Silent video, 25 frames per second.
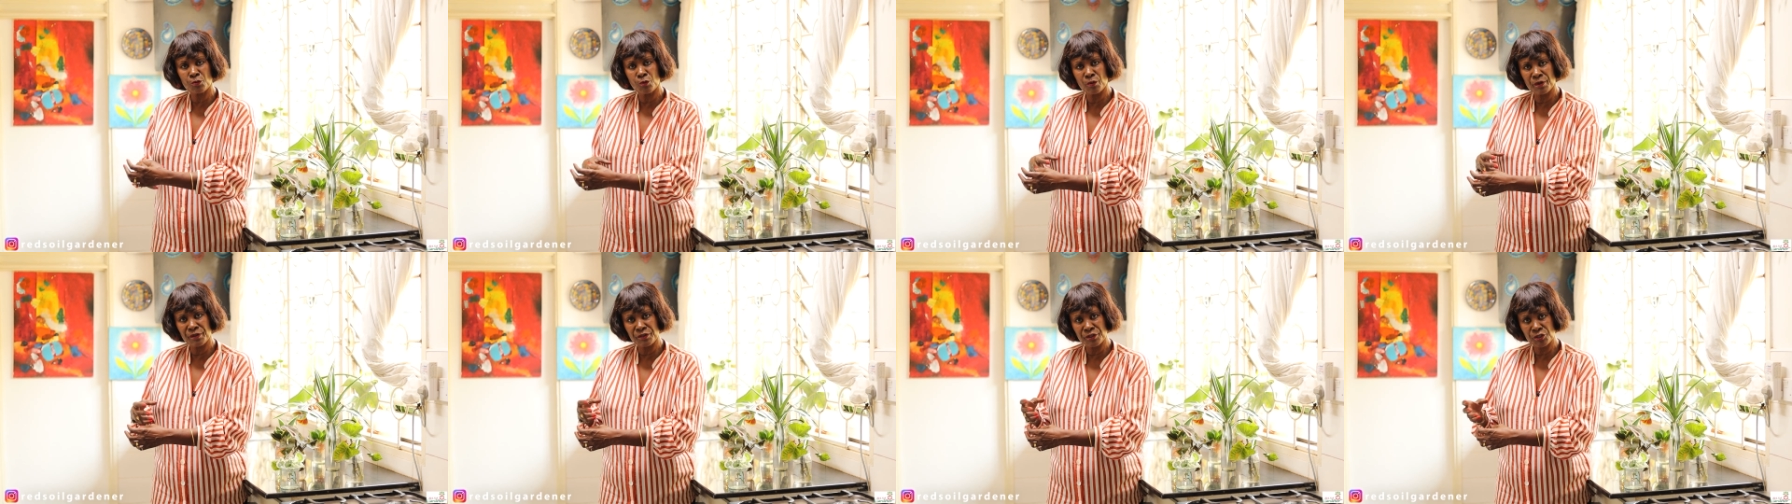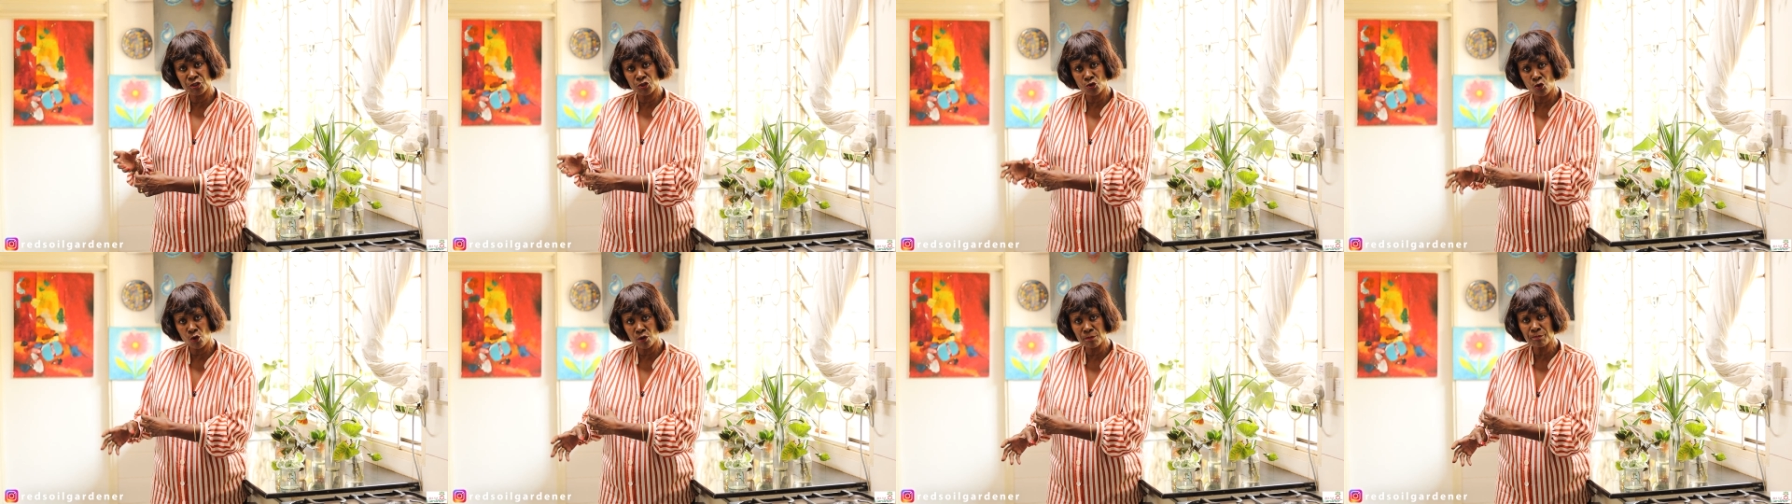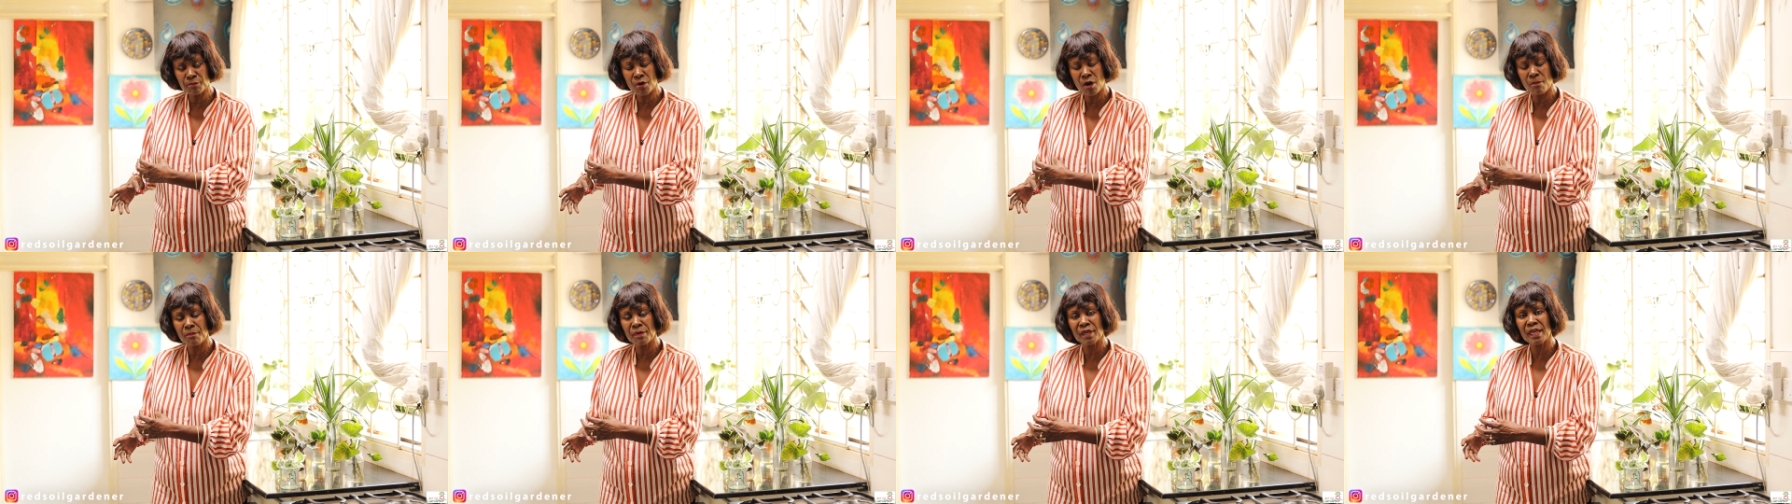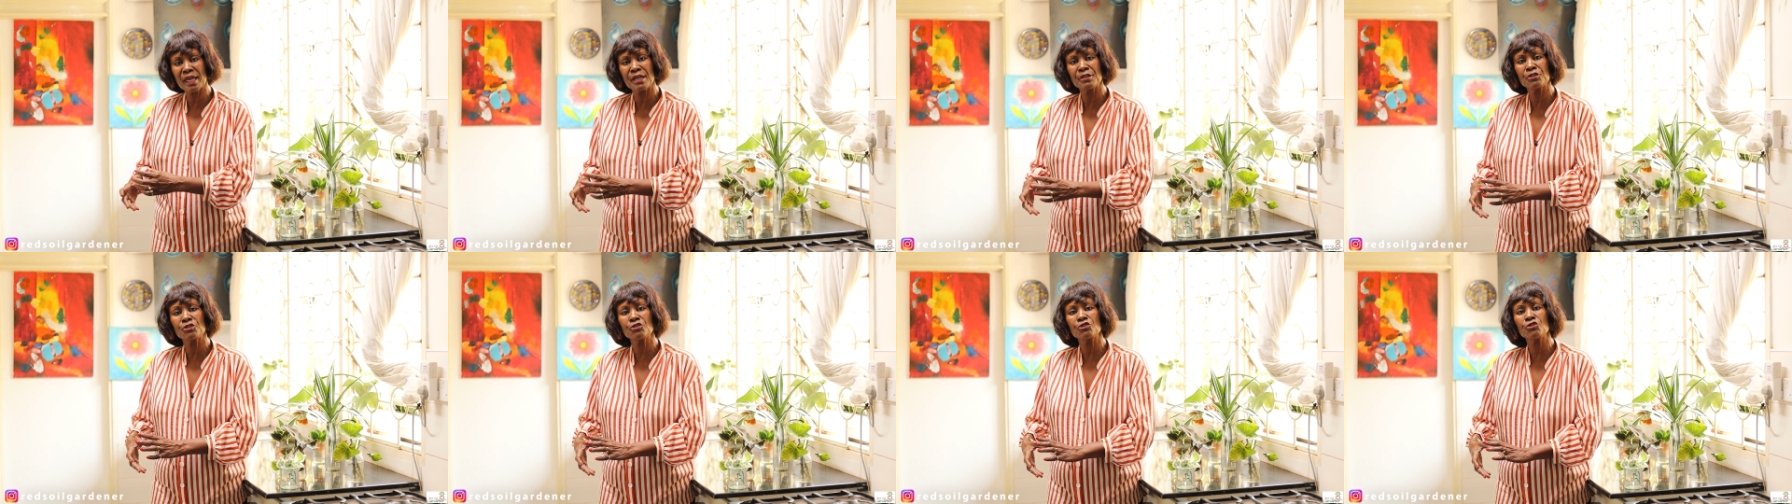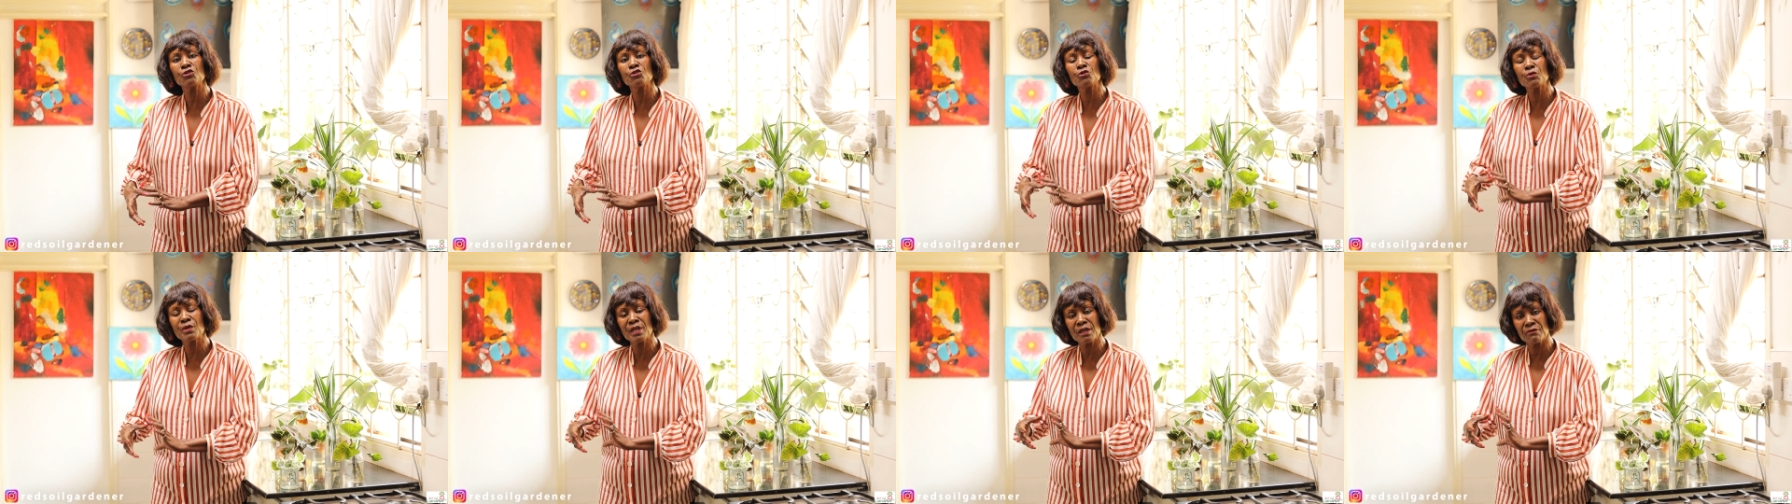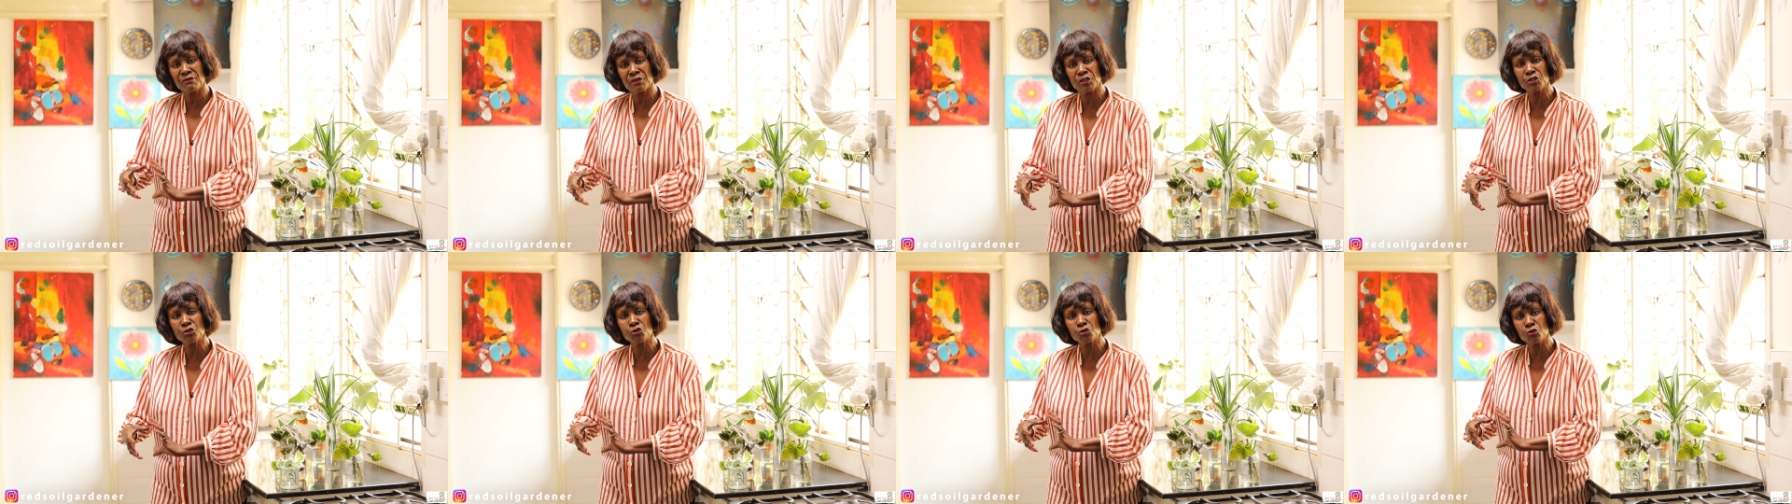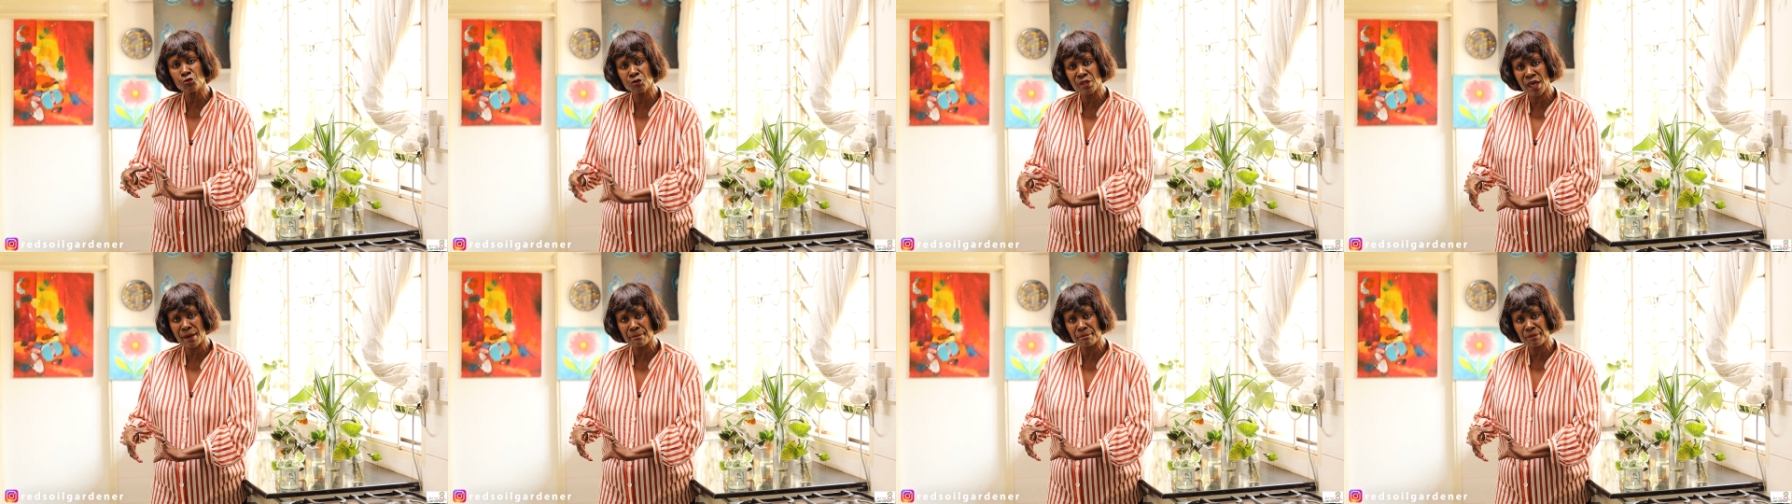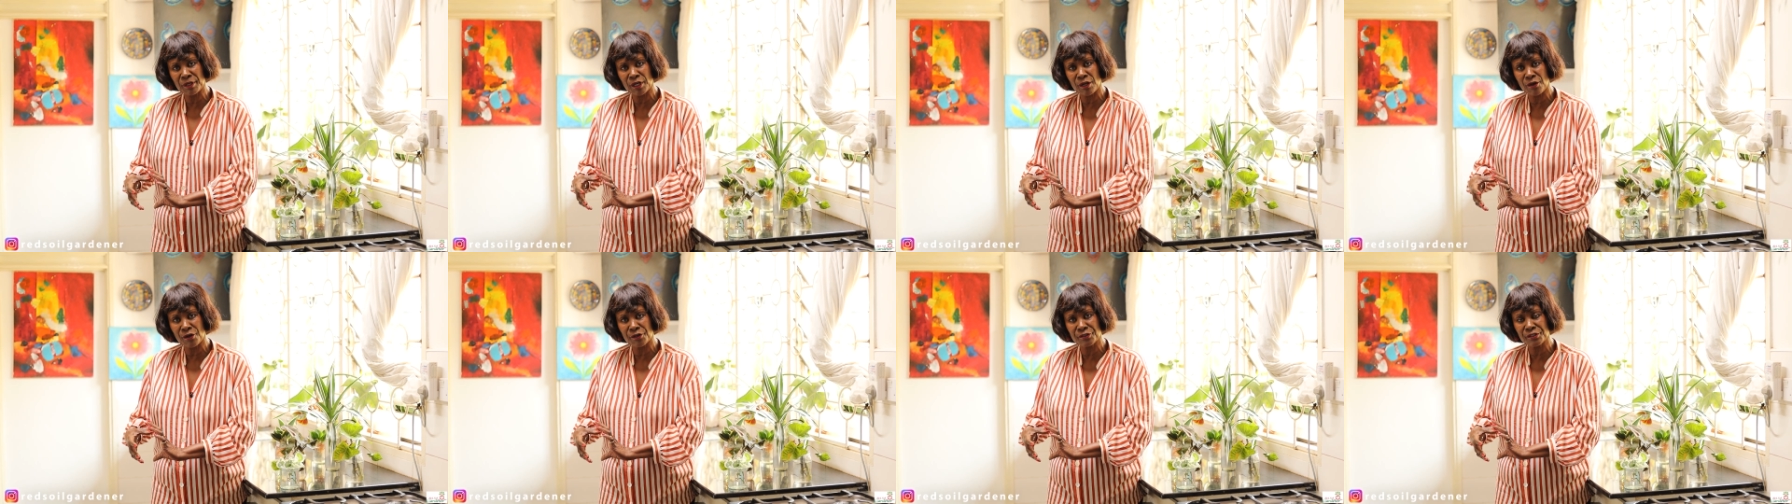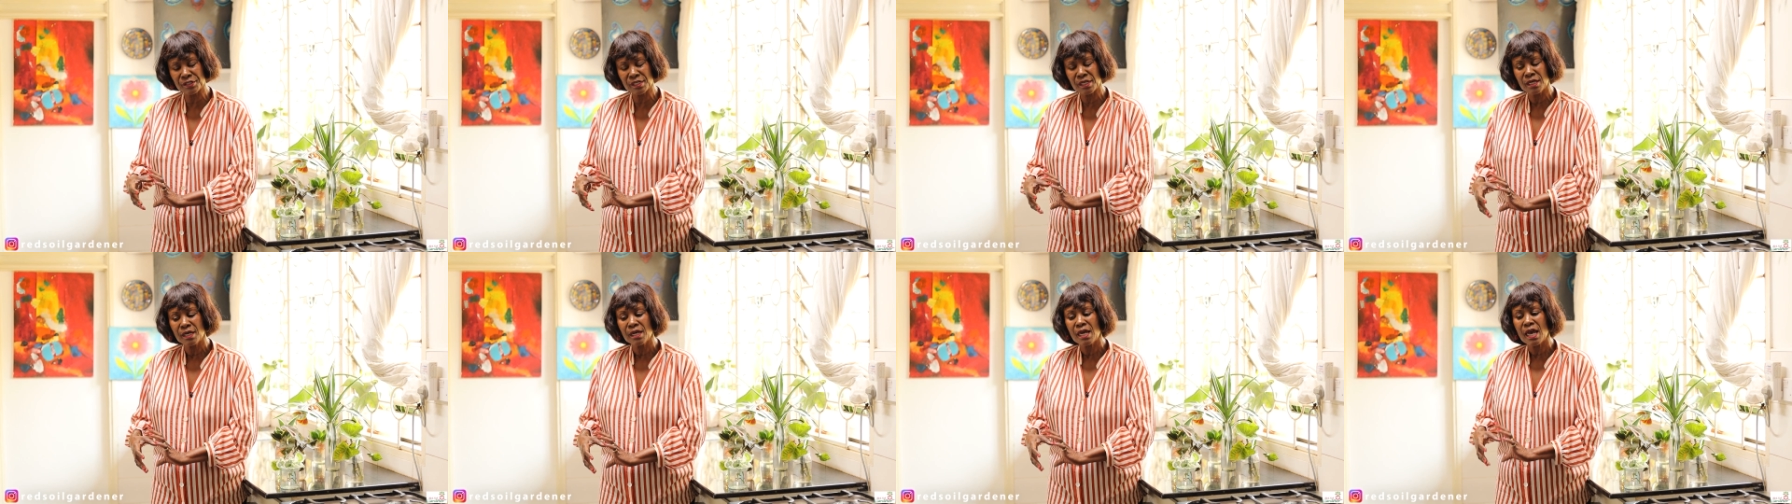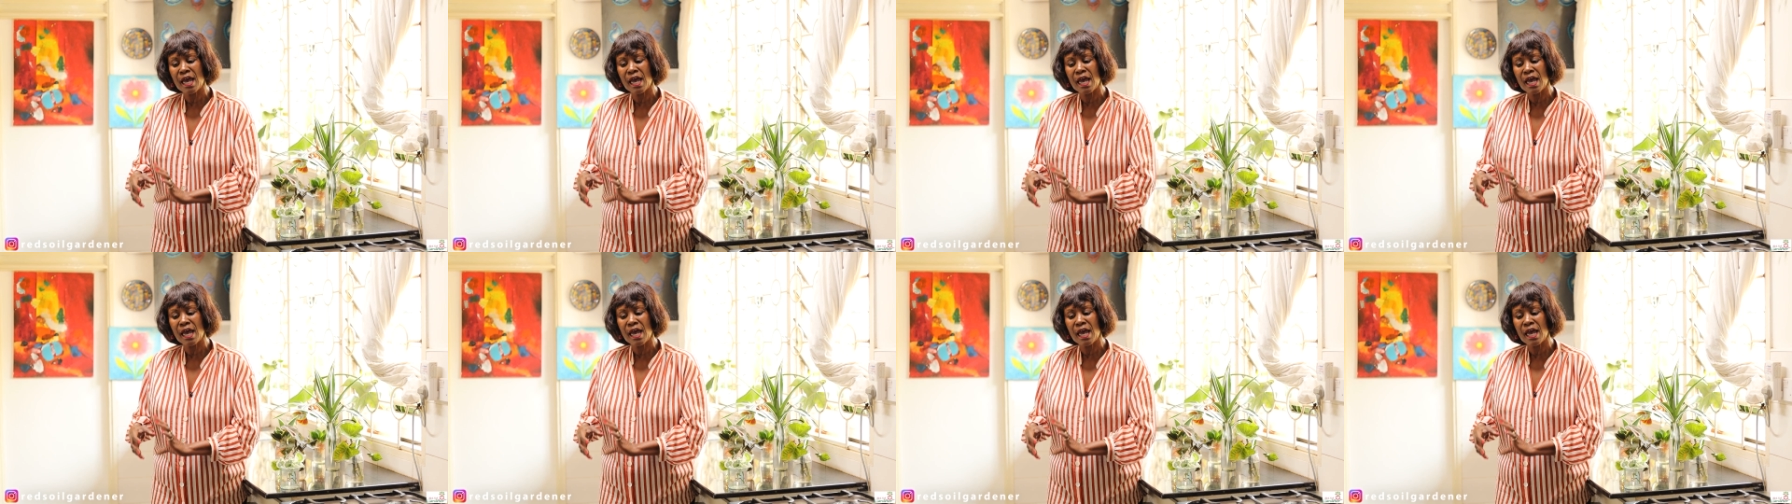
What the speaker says: with soil propagation, you give it to that plant,